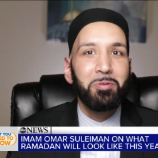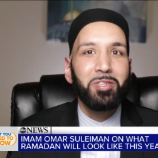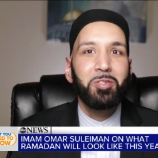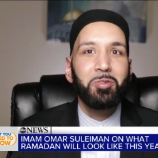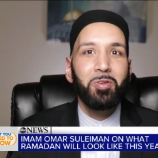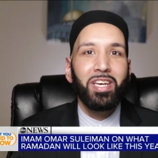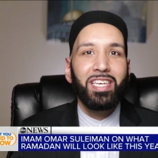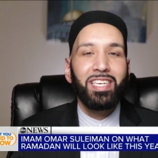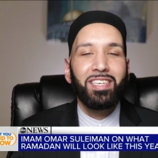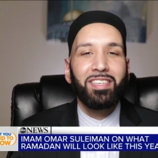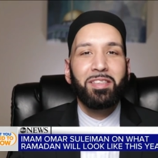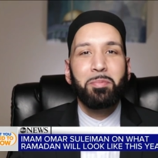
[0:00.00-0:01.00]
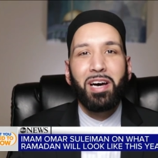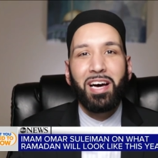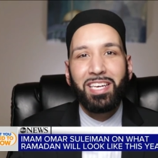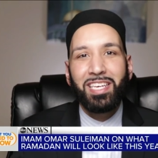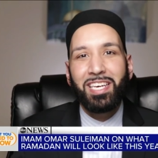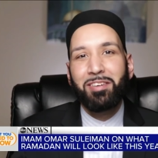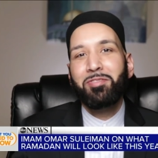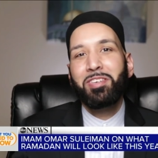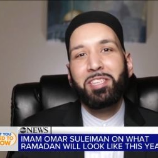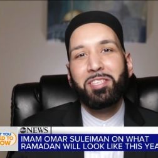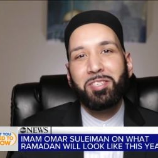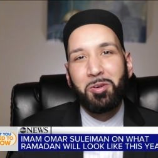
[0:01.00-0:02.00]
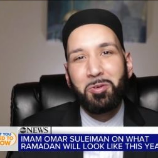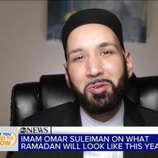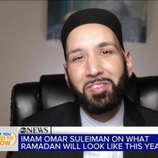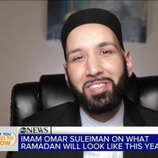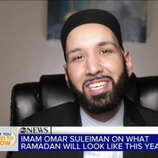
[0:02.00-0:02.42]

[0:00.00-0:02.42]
restrain the body and feed the soul.